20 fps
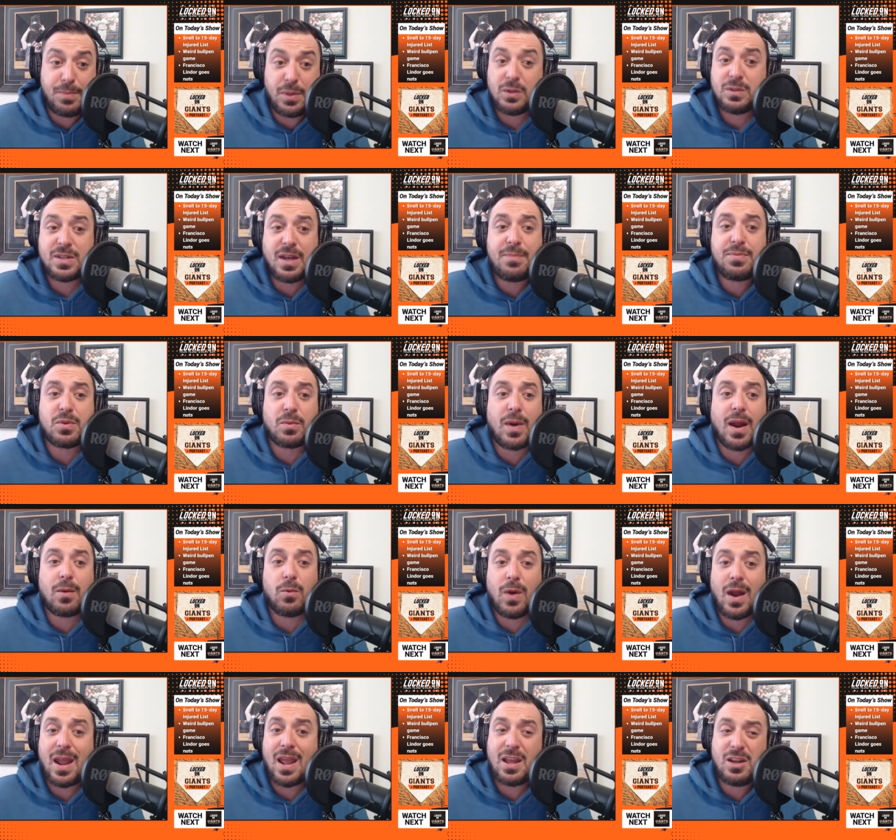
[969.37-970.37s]
the right
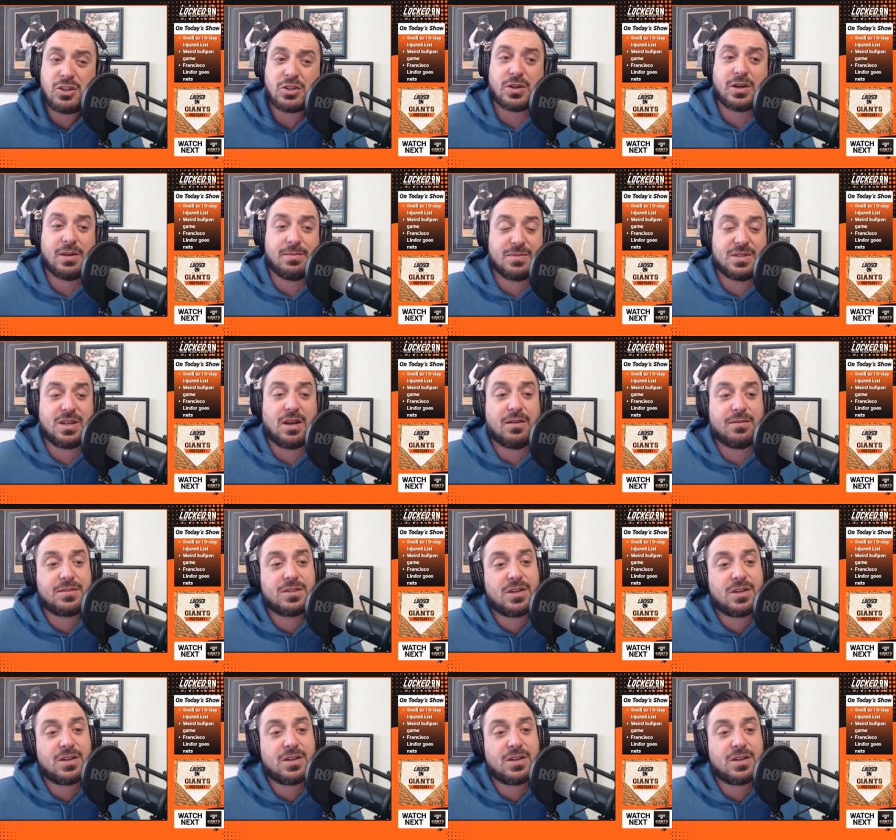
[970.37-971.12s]
way, injured himself.